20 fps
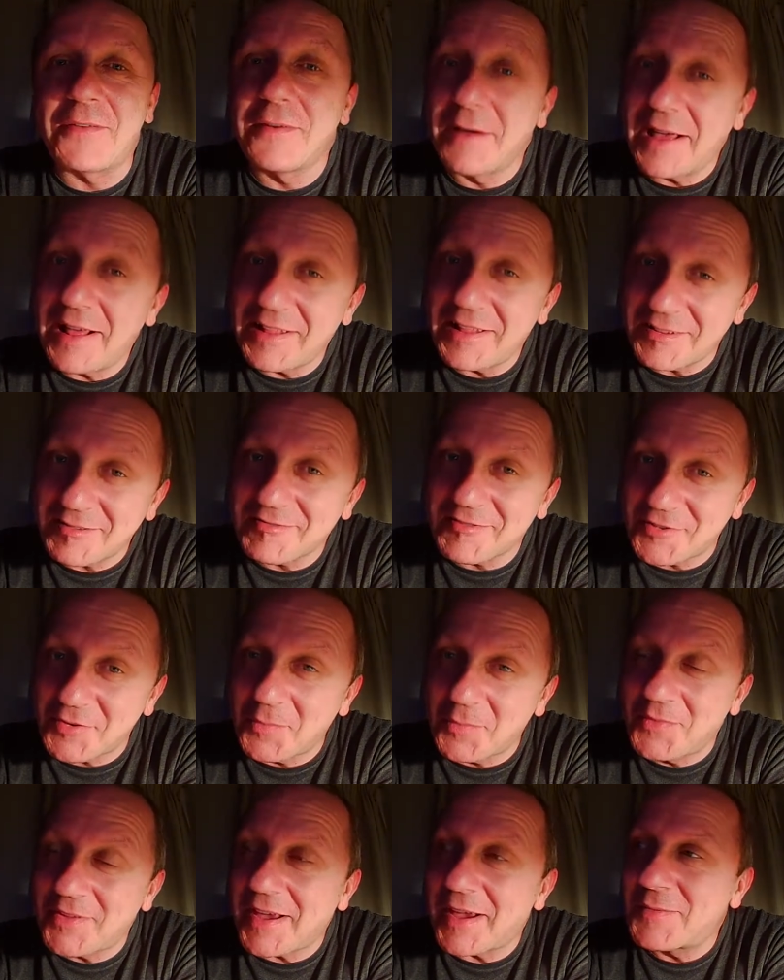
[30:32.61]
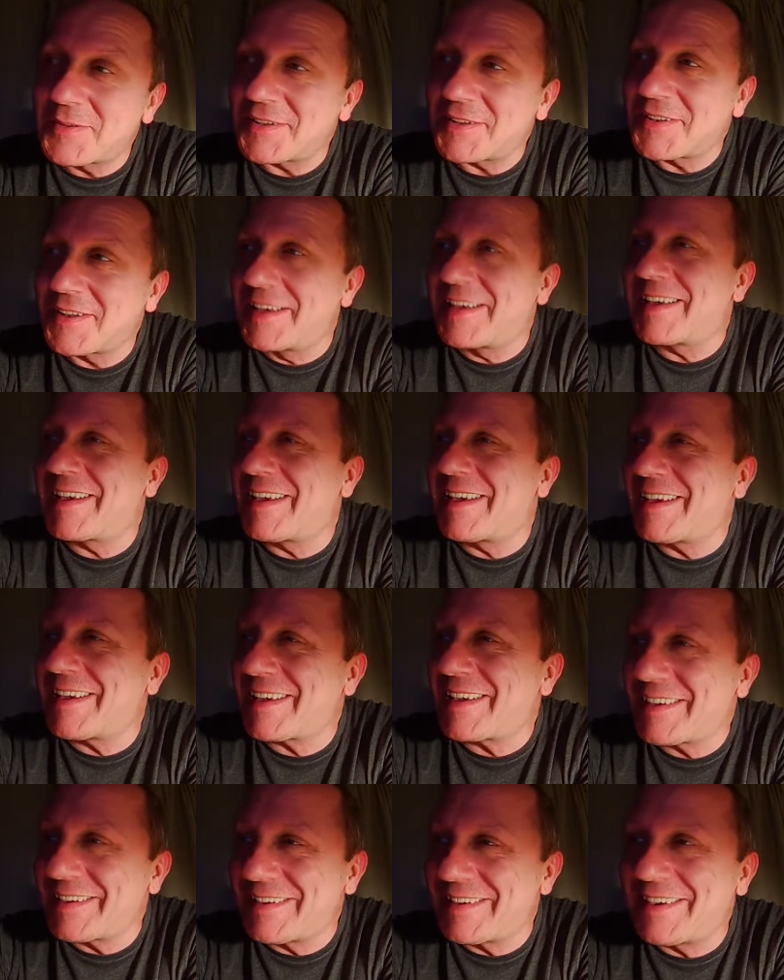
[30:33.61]
Well, sometimes it,
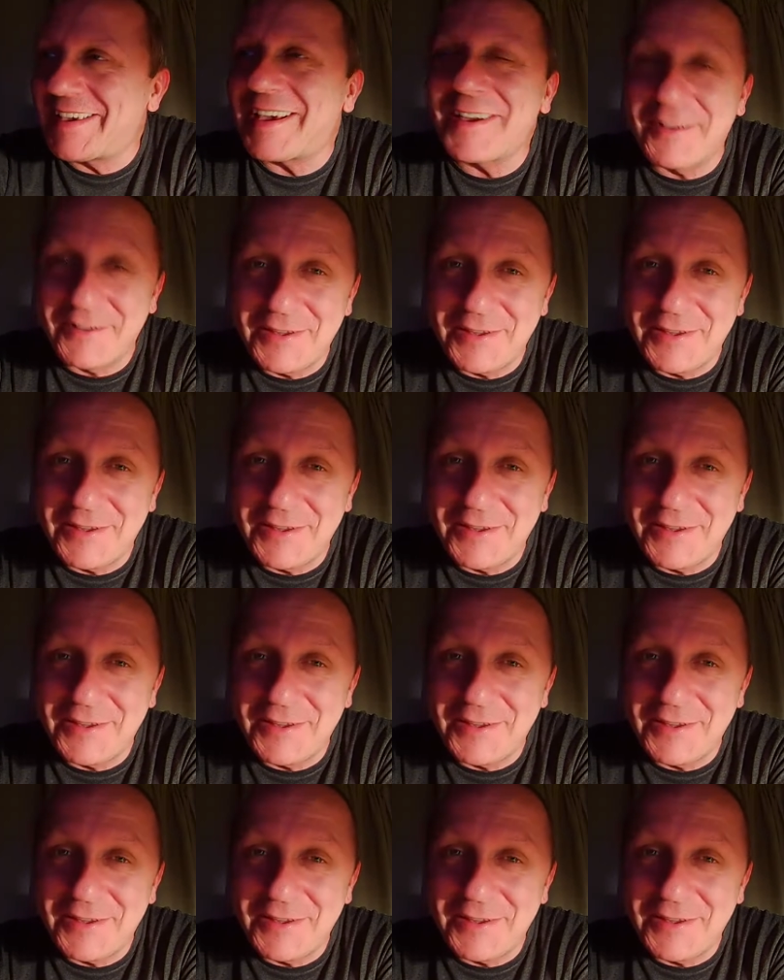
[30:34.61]
yeah,